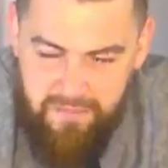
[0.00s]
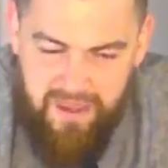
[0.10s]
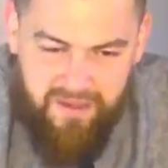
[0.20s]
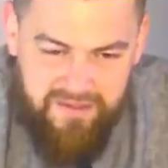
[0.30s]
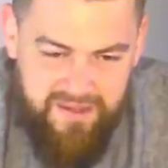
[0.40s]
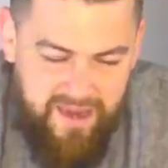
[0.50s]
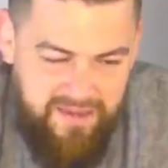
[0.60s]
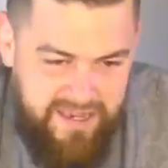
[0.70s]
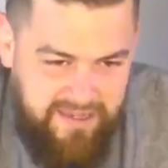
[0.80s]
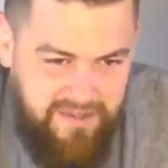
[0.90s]
May Allah Ta'ala
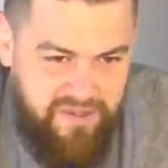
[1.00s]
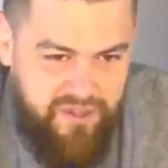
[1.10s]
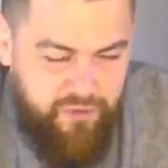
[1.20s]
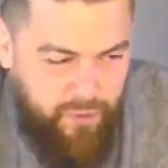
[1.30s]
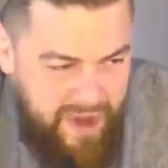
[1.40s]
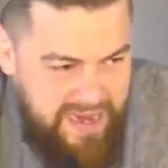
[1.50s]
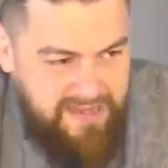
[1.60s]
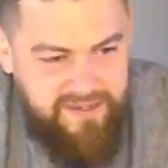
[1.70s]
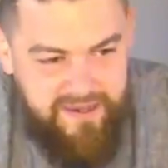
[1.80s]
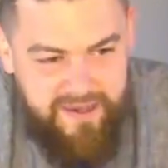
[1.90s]
take us
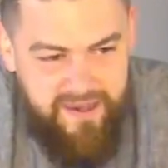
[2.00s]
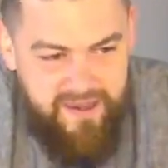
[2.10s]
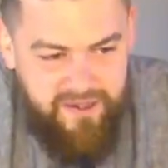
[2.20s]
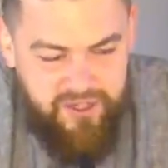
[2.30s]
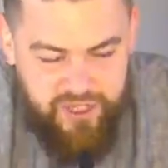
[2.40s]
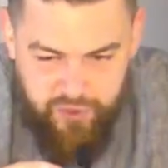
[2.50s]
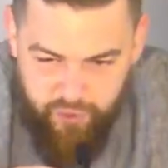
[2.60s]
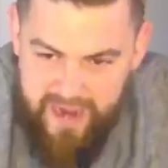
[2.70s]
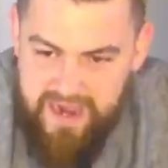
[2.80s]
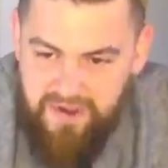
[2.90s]
straight
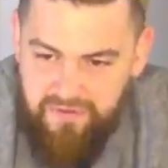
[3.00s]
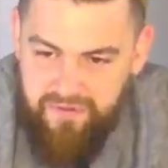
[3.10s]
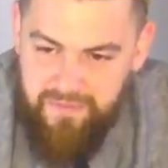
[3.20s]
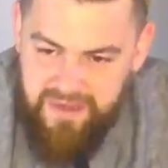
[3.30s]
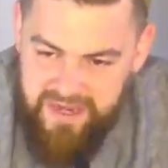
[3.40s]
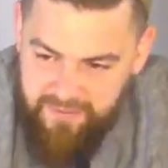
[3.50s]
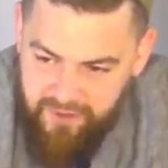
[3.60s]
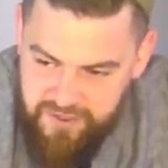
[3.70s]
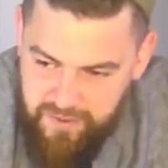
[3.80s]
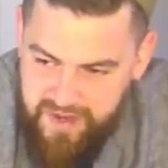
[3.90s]
from the day of
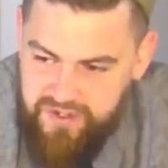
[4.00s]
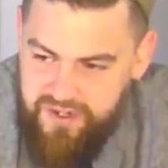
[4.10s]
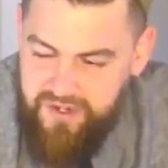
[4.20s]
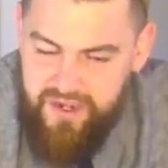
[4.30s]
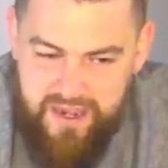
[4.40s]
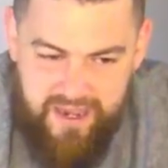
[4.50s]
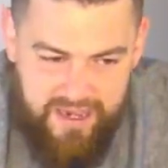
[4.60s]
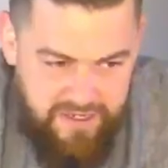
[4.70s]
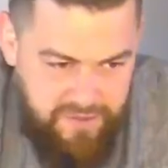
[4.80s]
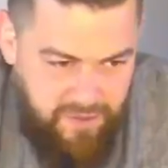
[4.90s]
resurrection
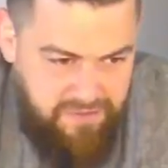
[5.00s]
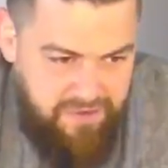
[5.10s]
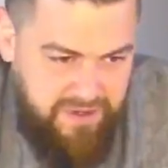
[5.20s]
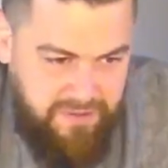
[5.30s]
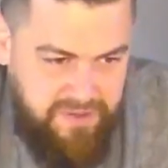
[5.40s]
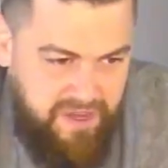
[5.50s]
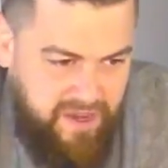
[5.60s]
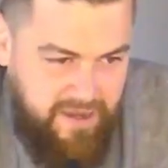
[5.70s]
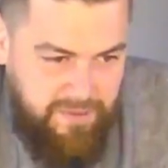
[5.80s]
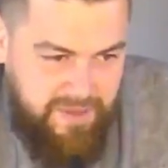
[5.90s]
into Al-Firdaus
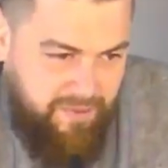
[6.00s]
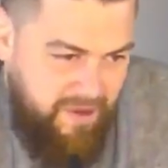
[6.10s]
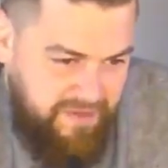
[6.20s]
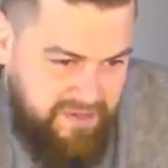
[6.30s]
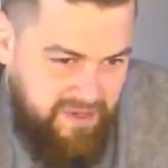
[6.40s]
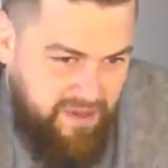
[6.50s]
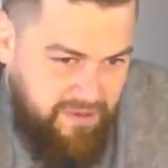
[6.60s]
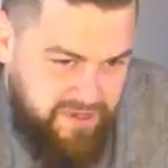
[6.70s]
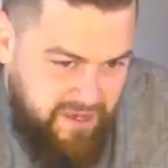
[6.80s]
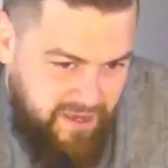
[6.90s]
Al-A'la with the Prophet
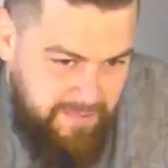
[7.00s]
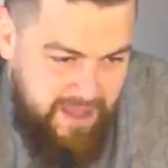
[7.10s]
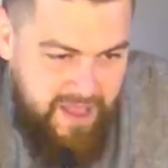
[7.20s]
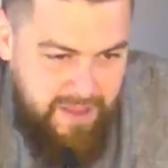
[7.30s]
Sallallahu Alaihi Wasallam.